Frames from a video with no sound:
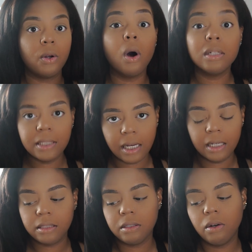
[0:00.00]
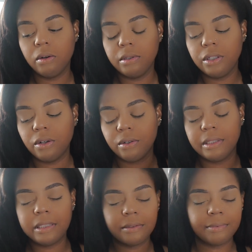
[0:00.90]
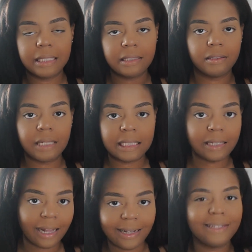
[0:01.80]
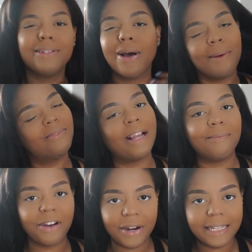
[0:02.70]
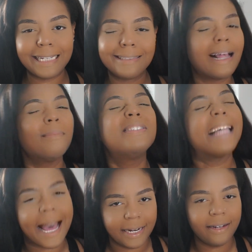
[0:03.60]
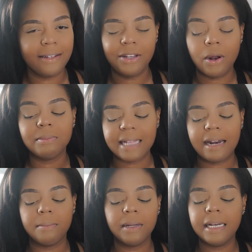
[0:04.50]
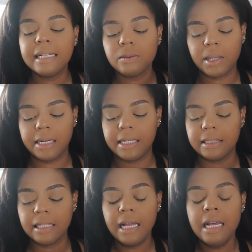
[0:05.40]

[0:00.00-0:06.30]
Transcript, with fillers: Ulta, so you know, it's you know, I'm saddened, you know, I'm saddened, but it is what it is.